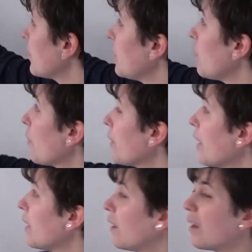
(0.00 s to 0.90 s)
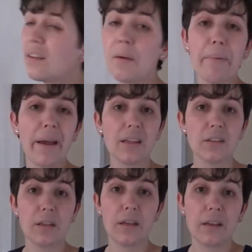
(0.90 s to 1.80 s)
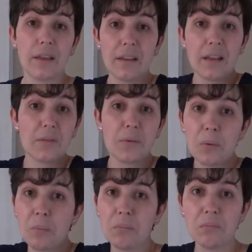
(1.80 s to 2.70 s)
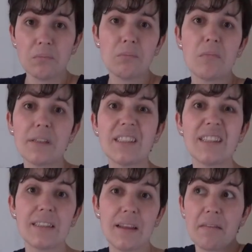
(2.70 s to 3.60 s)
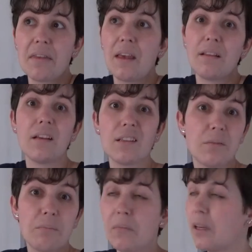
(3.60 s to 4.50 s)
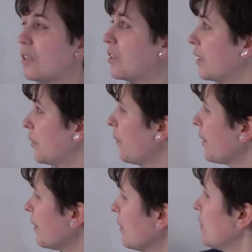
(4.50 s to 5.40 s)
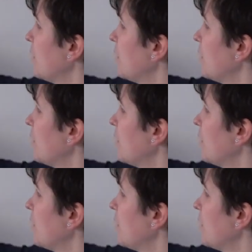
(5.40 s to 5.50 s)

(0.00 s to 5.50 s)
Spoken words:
the other, it depends in the thing that you think is easier. I think it's